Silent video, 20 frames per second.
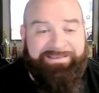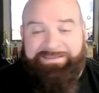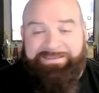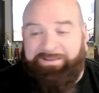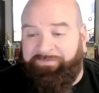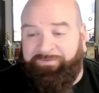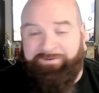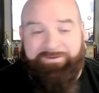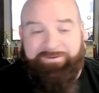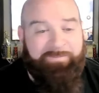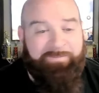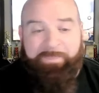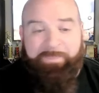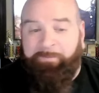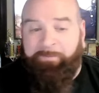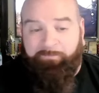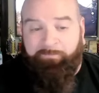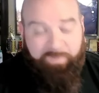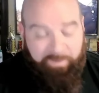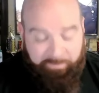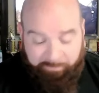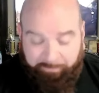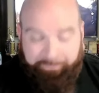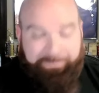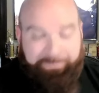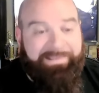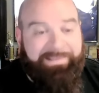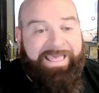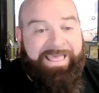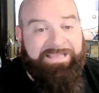different
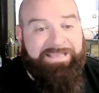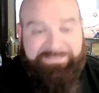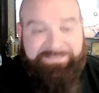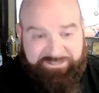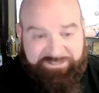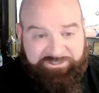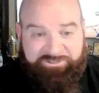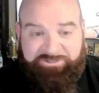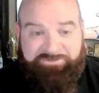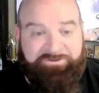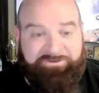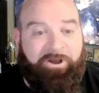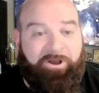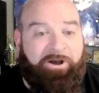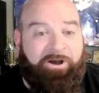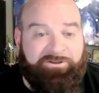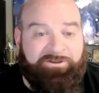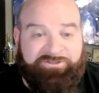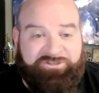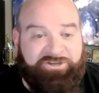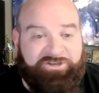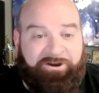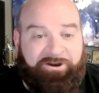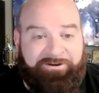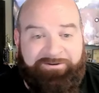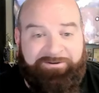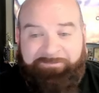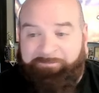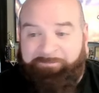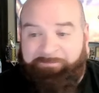play call
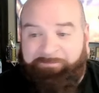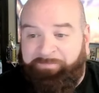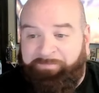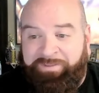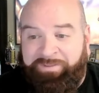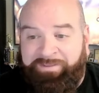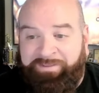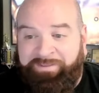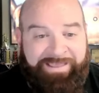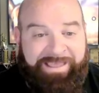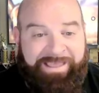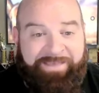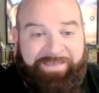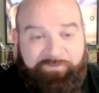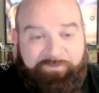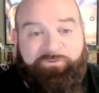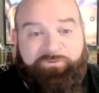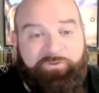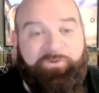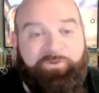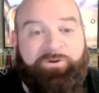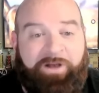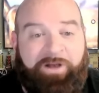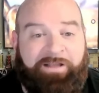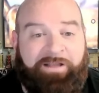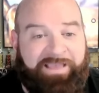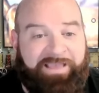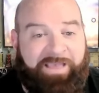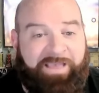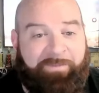chart if you do
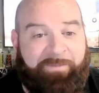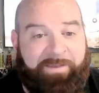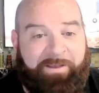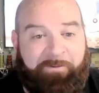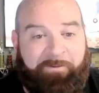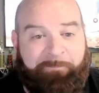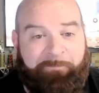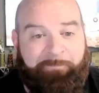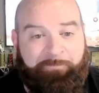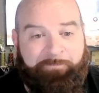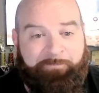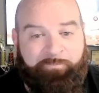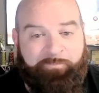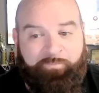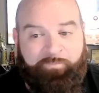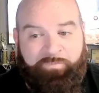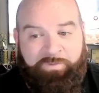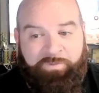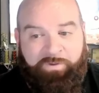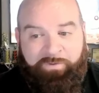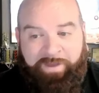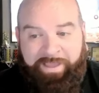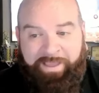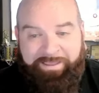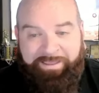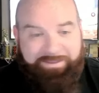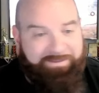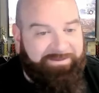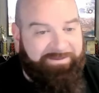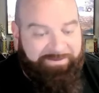call timeout,
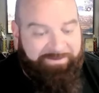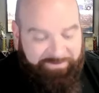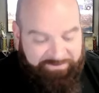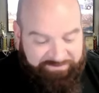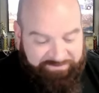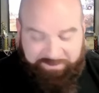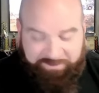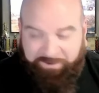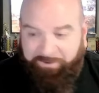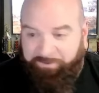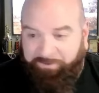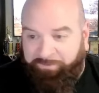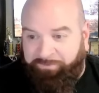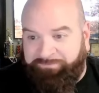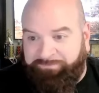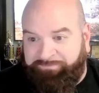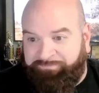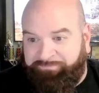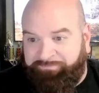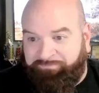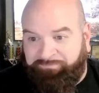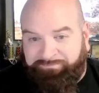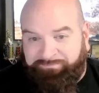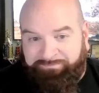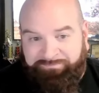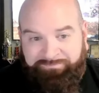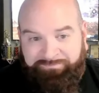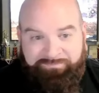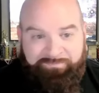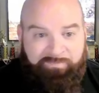right? So,
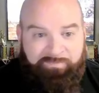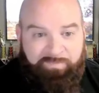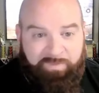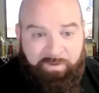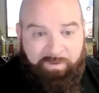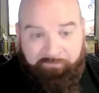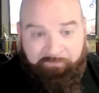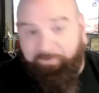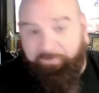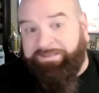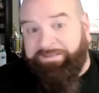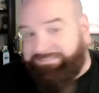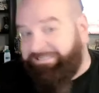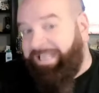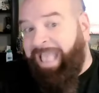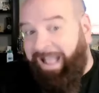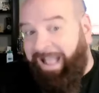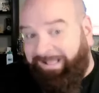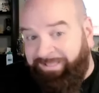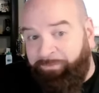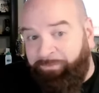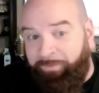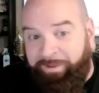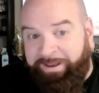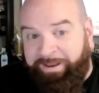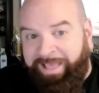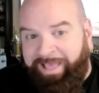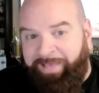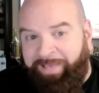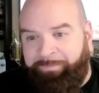for exactly
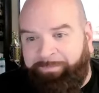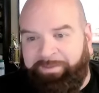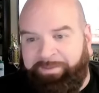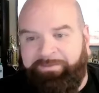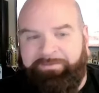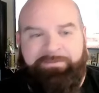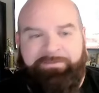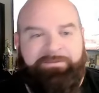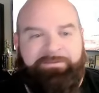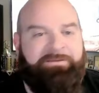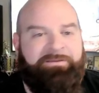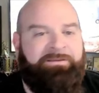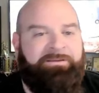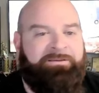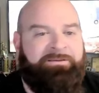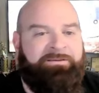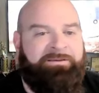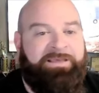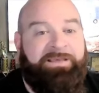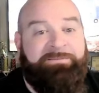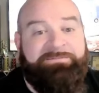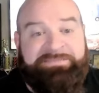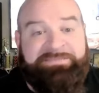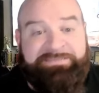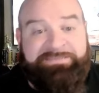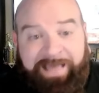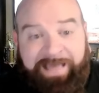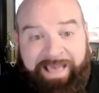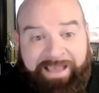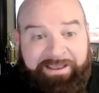what happened, him
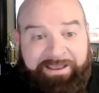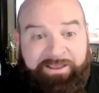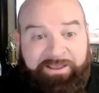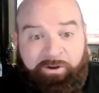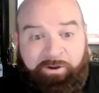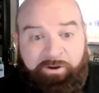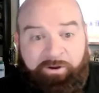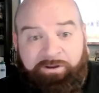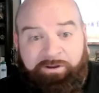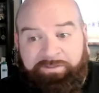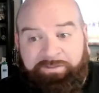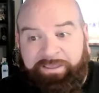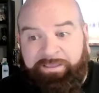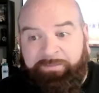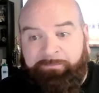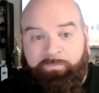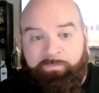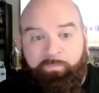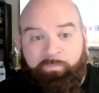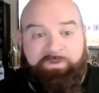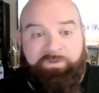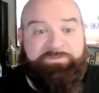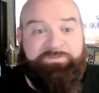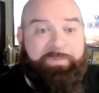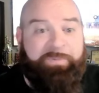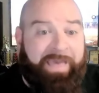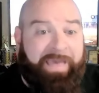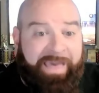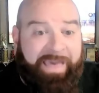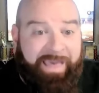sliding early was
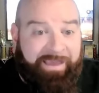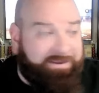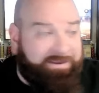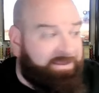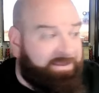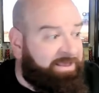bad.